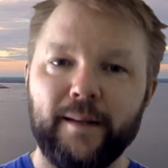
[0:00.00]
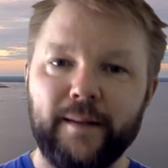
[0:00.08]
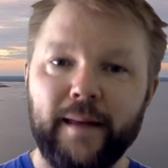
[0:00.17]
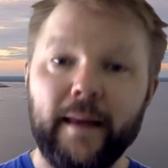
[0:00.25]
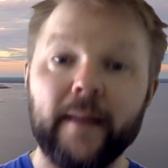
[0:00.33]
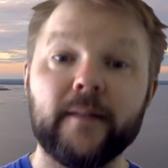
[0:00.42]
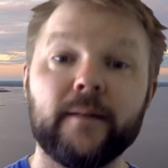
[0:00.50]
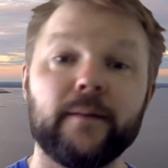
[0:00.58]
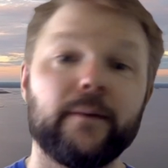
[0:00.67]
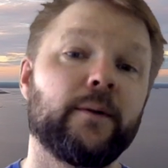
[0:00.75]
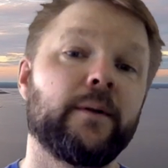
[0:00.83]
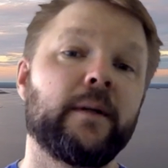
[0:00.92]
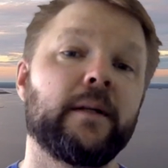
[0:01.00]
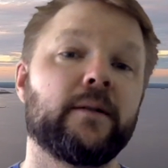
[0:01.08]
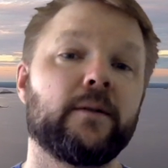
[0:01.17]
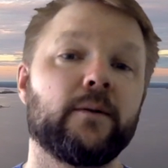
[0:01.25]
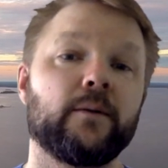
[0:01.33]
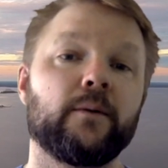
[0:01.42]
Next, you need
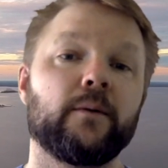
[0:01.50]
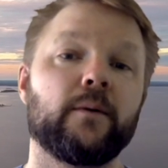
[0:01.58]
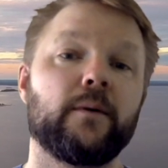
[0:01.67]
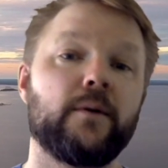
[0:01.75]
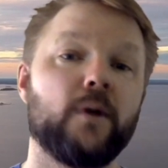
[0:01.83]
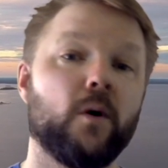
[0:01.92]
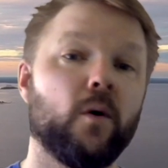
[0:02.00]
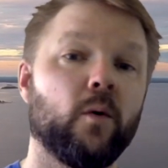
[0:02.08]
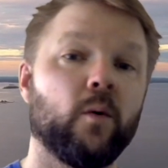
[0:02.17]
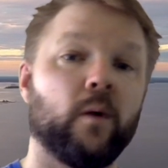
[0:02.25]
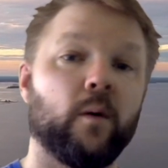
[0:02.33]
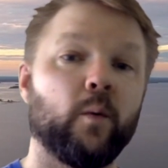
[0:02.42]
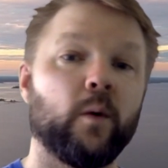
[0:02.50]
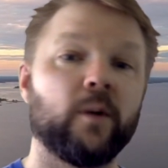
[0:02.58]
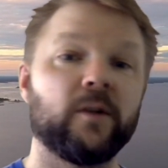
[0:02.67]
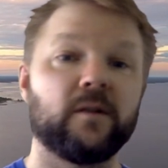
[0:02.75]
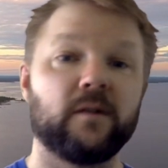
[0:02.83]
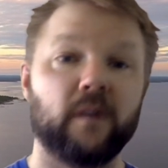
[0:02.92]
to know what
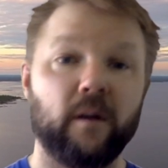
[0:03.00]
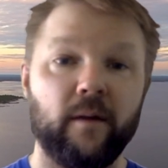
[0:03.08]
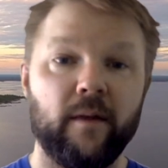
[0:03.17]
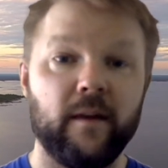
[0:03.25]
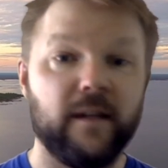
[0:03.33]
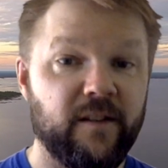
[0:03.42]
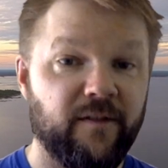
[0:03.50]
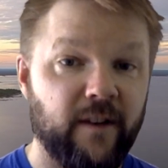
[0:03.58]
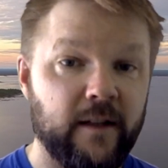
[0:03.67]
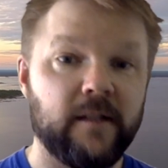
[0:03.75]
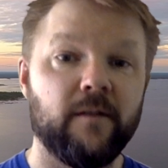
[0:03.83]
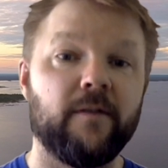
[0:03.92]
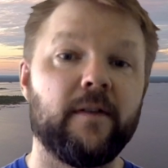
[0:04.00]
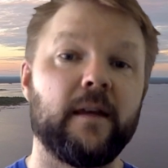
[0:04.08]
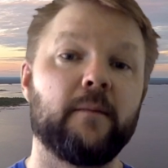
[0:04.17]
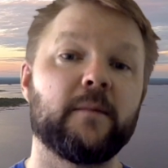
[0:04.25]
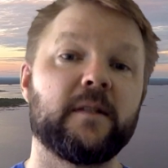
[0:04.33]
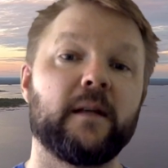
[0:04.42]
are the defensive
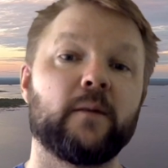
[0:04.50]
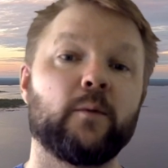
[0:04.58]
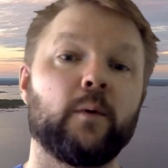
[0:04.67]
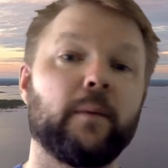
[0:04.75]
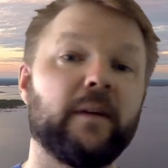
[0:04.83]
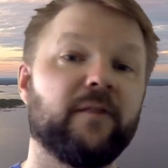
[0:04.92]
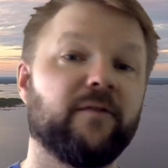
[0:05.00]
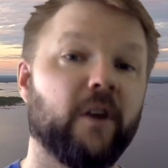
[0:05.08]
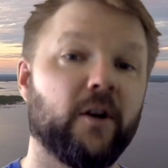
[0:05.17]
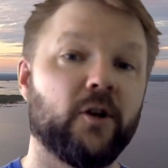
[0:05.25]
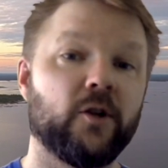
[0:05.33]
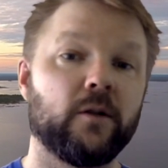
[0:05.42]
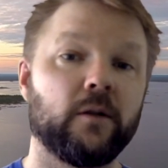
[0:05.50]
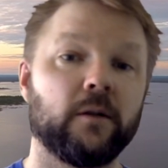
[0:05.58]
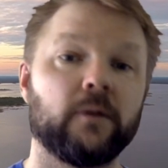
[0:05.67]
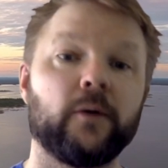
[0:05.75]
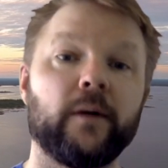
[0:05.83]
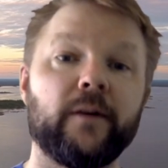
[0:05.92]
themes that will be functional
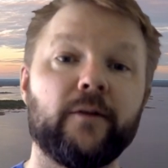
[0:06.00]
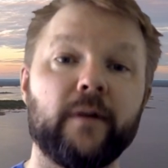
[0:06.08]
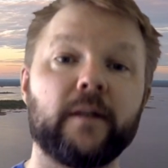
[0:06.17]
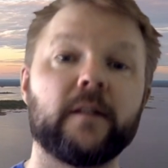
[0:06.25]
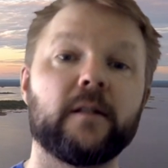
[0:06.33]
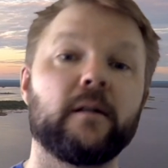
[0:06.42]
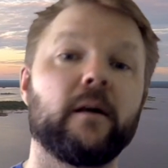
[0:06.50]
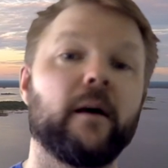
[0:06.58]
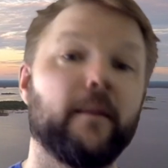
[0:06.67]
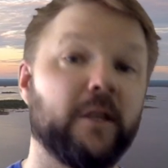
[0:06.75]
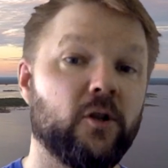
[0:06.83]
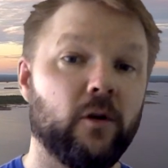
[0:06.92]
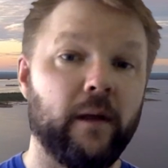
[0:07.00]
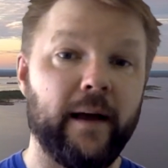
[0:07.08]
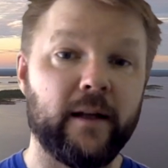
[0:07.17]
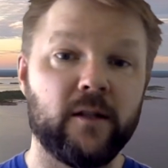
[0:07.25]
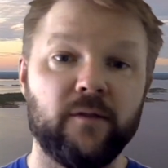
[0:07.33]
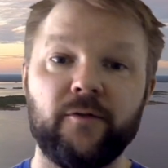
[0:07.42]
to address the habitual
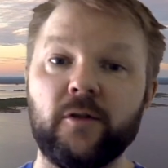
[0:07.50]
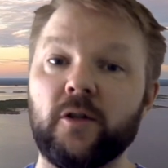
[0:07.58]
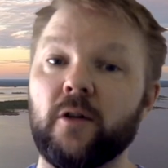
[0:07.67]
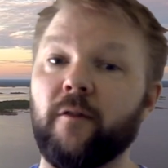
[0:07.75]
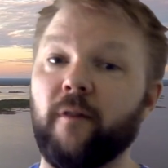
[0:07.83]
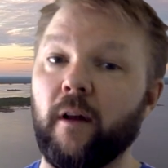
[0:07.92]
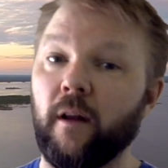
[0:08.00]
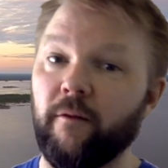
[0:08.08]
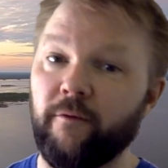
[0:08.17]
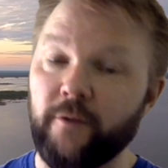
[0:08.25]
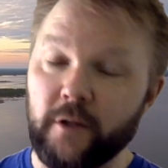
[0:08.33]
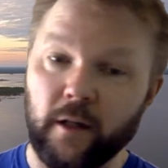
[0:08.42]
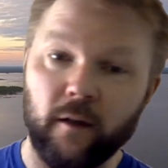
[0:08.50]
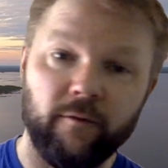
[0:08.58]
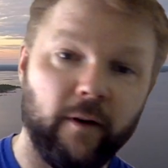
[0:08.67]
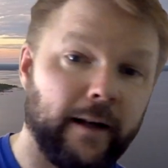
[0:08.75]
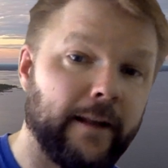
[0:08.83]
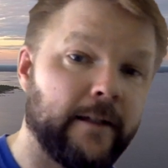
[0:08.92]
acts of physical
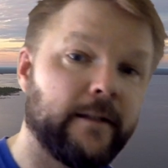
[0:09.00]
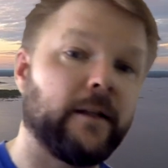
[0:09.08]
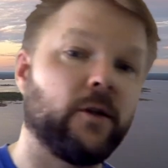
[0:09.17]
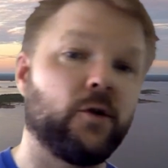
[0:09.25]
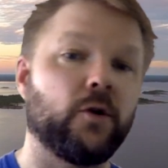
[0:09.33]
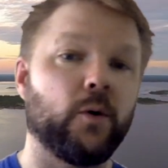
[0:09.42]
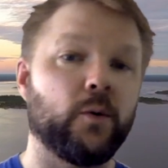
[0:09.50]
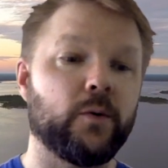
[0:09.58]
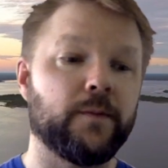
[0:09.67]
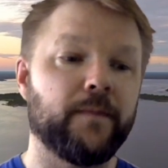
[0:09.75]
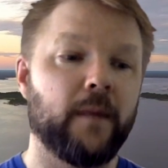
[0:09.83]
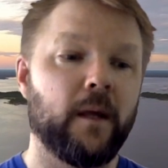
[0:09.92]
violence that you chose.